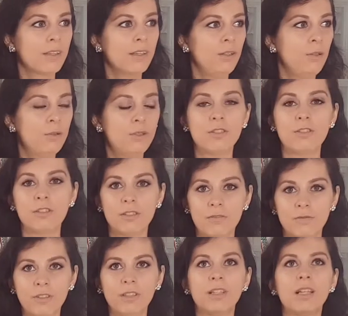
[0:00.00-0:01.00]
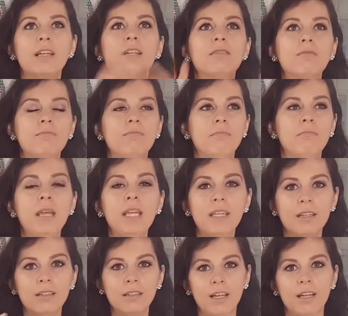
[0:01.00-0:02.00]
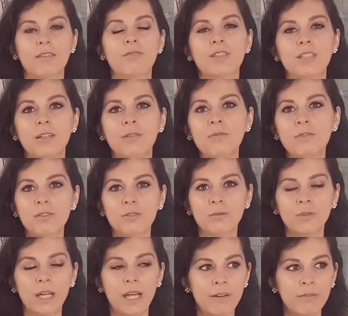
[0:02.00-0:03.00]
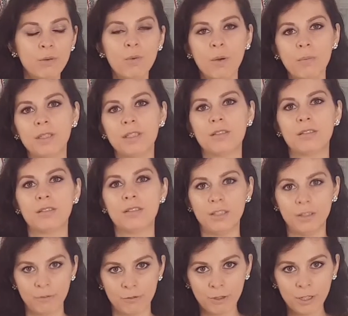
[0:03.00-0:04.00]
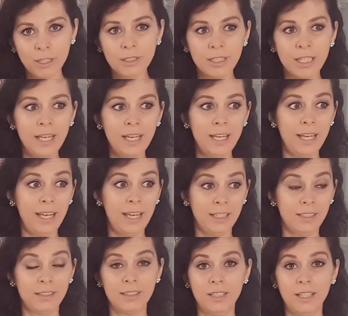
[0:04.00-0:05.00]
You can just feel like making a lot of sound. So every woman is different, and